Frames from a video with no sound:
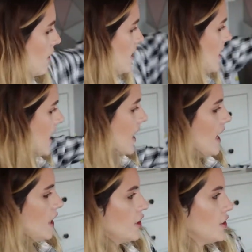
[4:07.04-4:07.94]

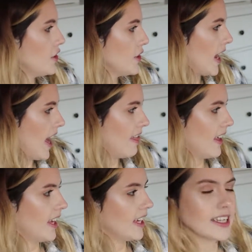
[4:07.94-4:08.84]
obviously you do get
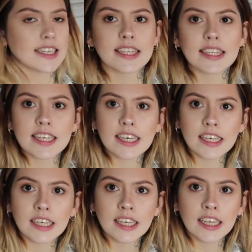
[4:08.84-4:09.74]
these
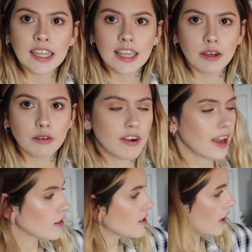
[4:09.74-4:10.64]
little
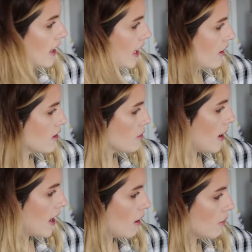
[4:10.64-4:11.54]
rattles on here as
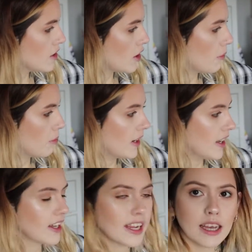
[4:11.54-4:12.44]
well, which are
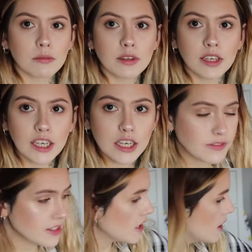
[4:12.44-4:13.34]
brilliant. He absolutely
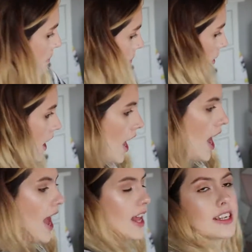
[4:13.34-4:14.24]
loves them.
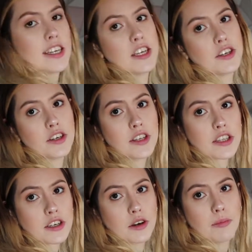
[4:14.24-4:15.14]
And it does
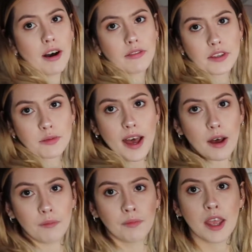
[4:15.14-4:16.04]
come off as
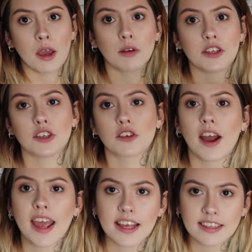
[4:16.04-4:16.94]
well, which is
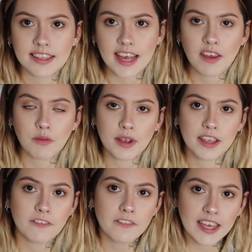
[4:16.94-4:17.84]
great, as I say, for when
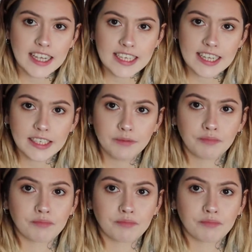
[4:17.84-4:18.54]
you're feeding